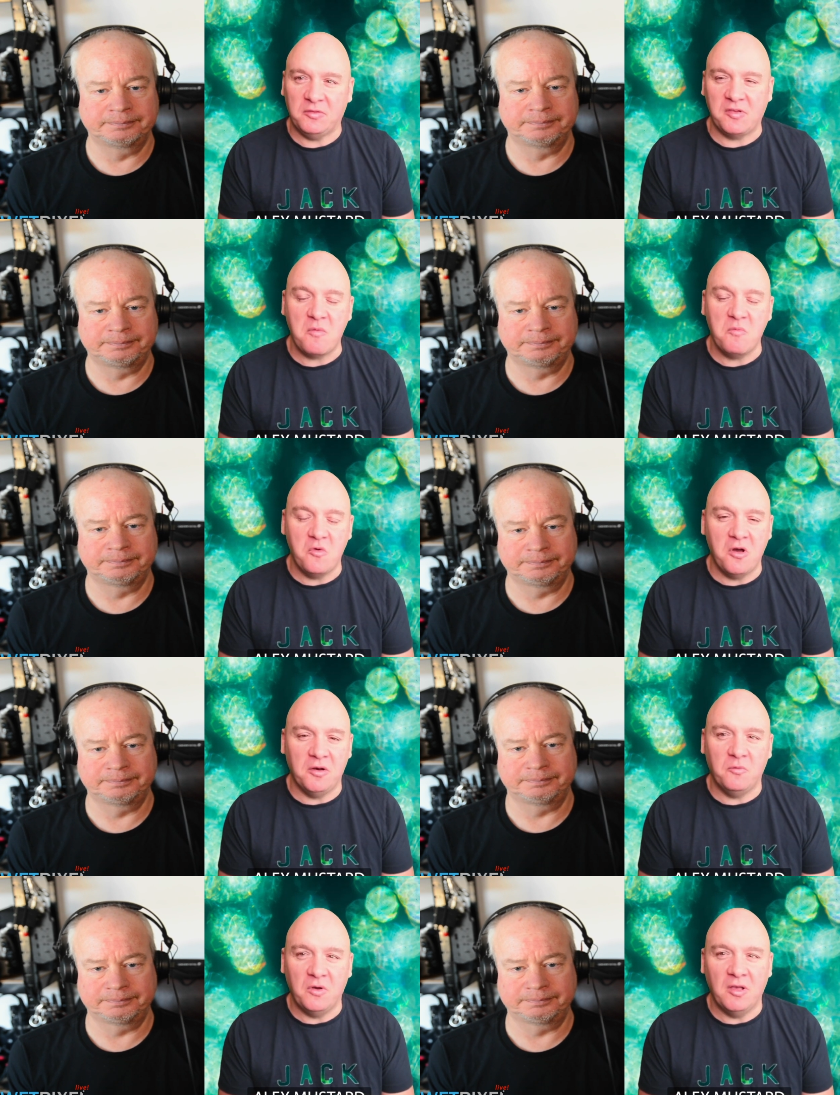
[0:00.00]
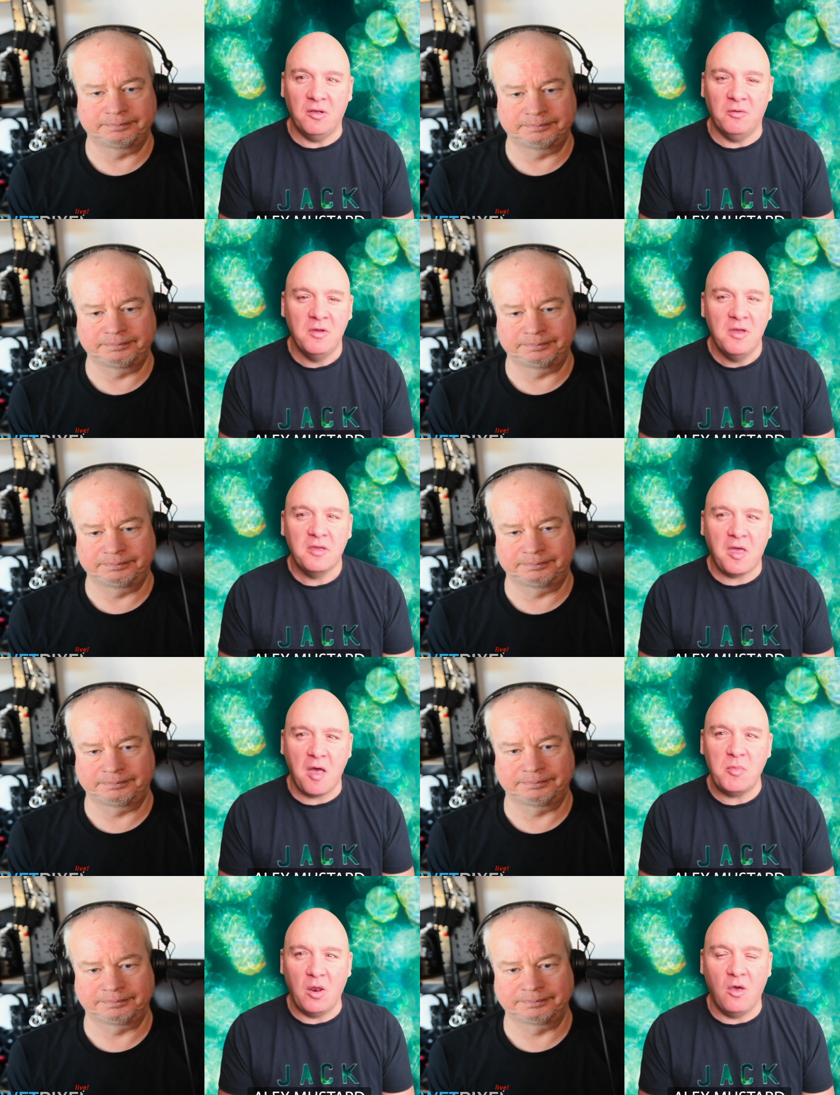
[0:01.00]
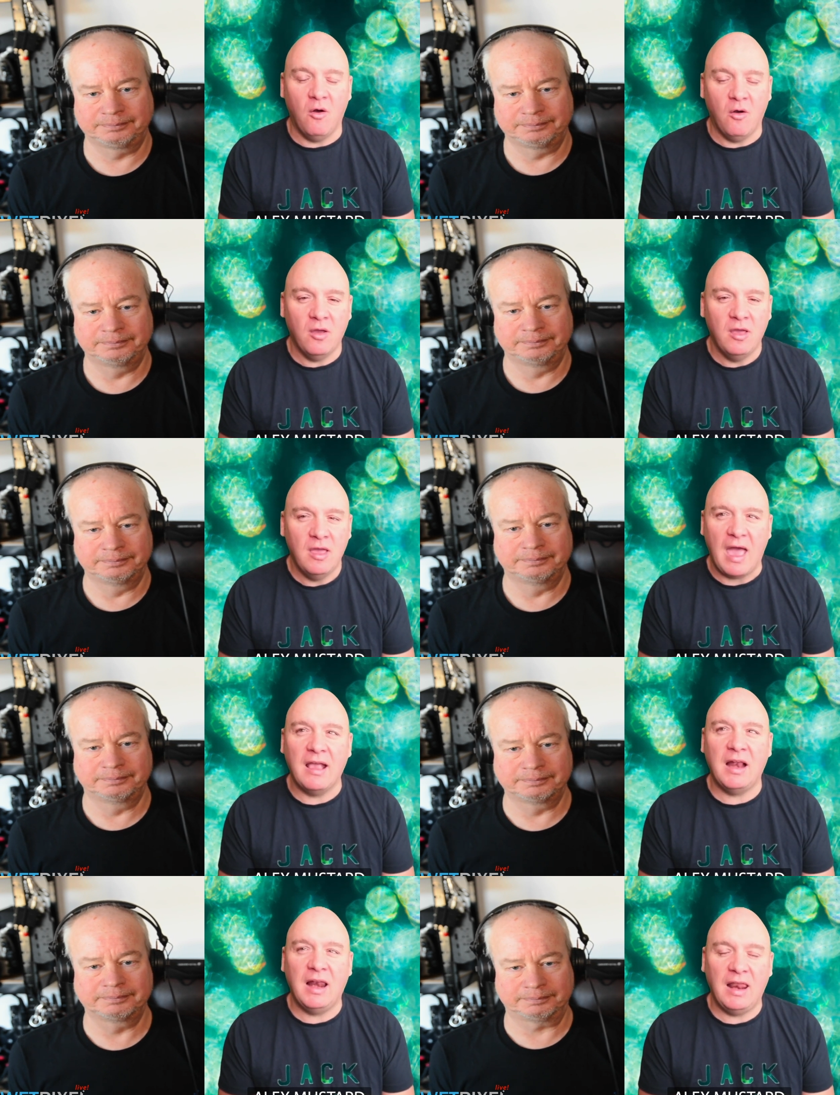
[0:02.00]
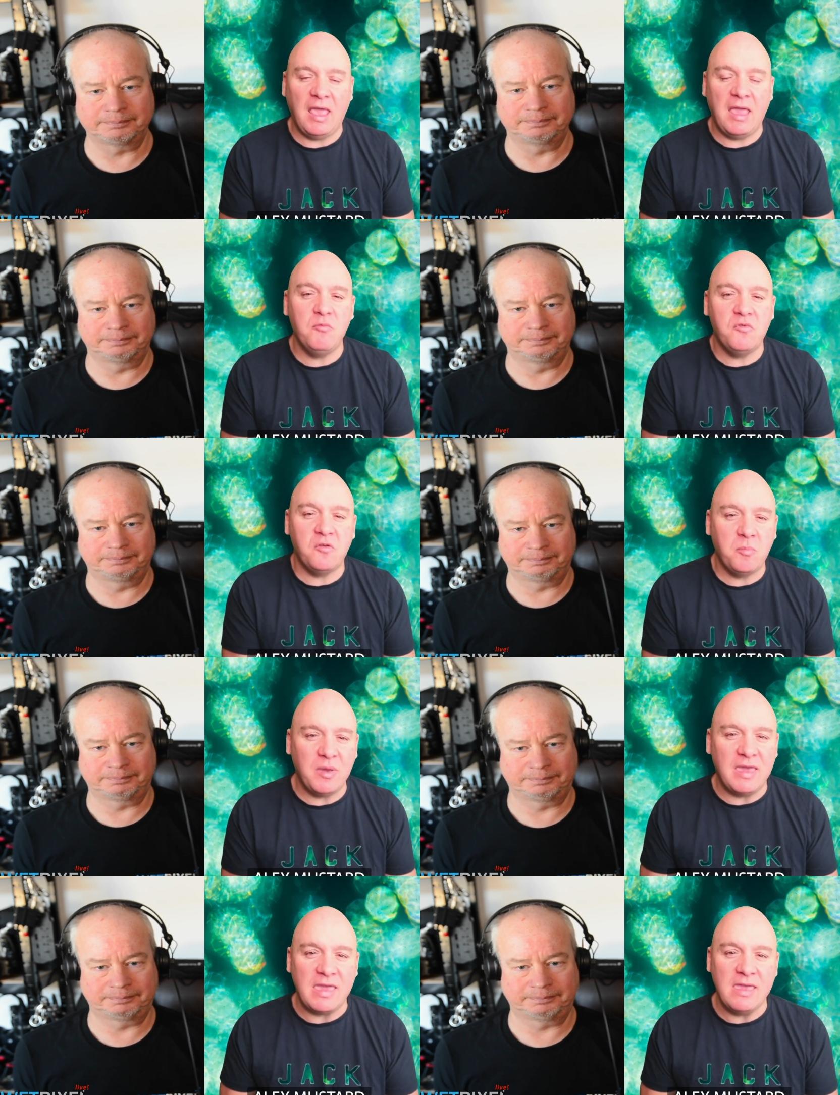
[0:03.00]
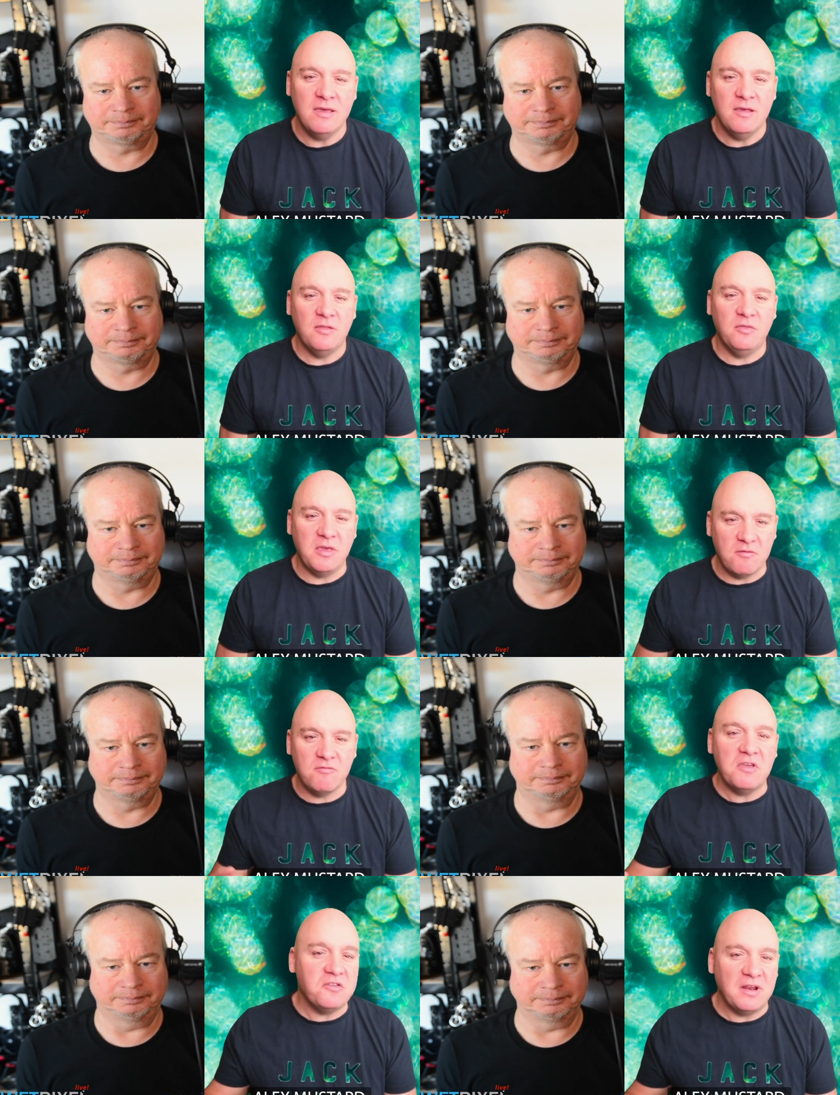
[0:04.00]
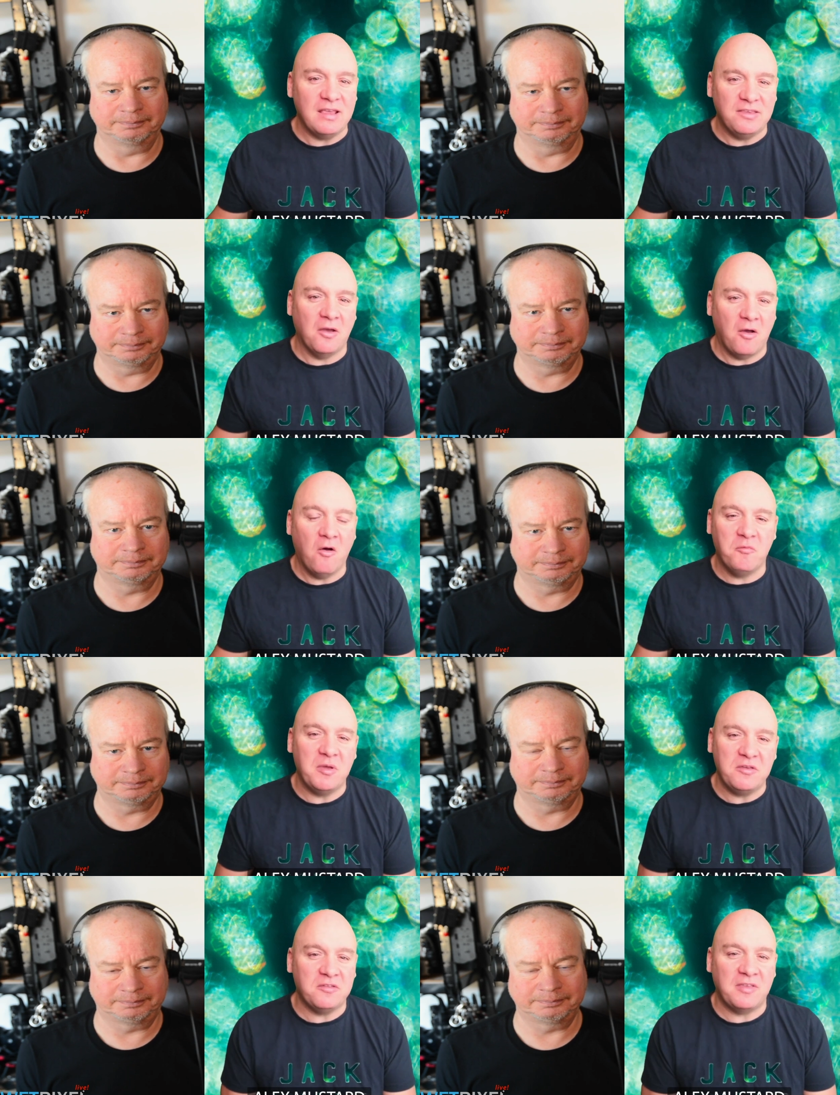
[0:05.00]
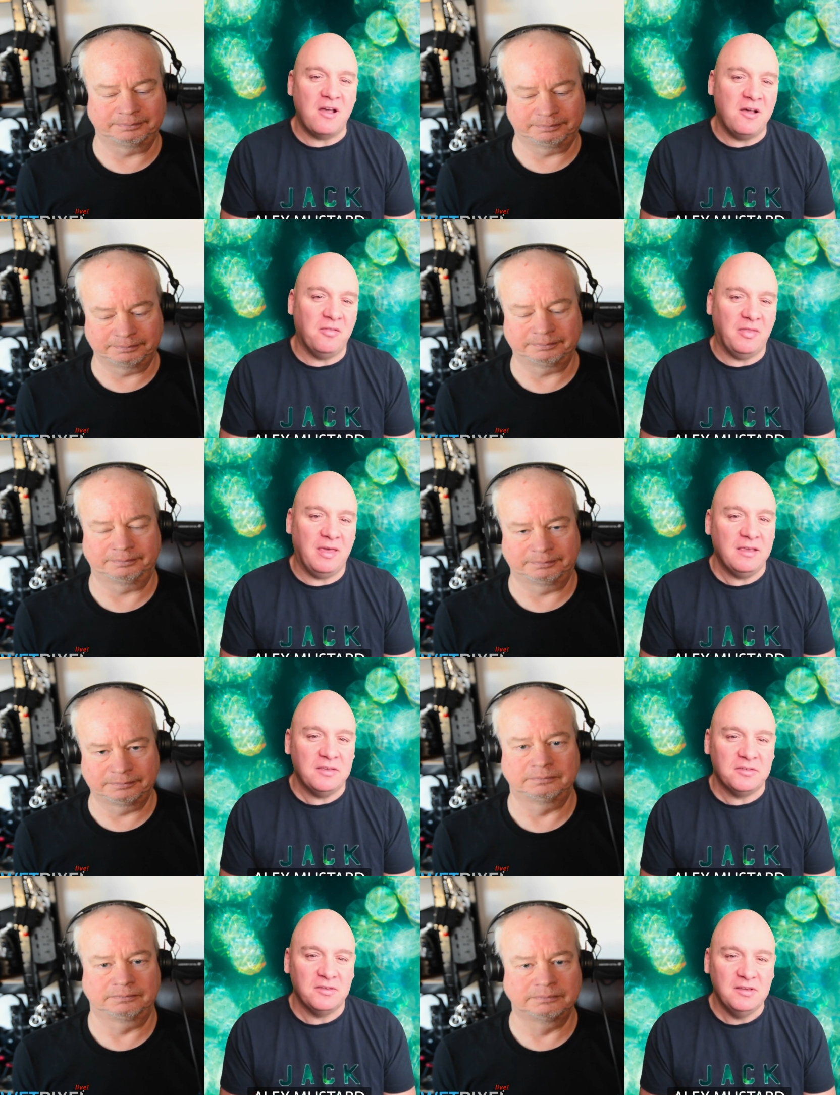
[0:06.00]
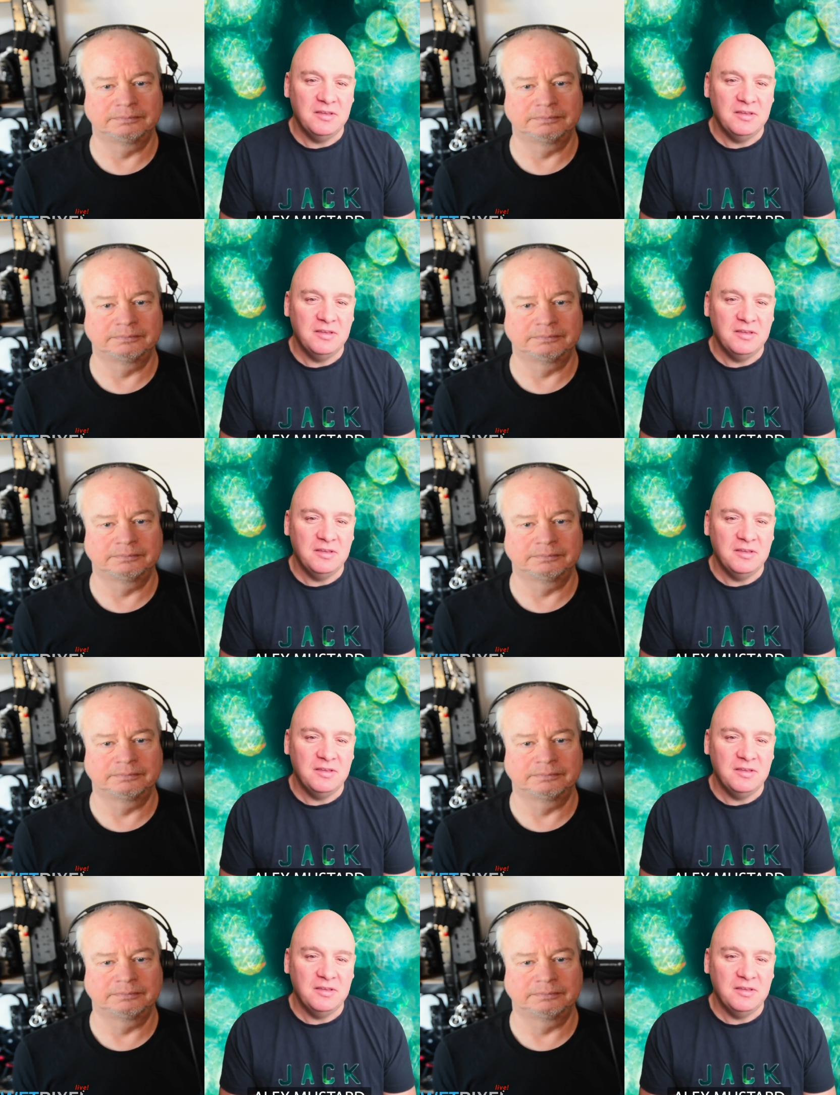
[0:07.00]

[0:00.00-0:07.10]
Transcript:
Speaker 1: someone will come along and claim to be the originator of pictures that aren't theirs.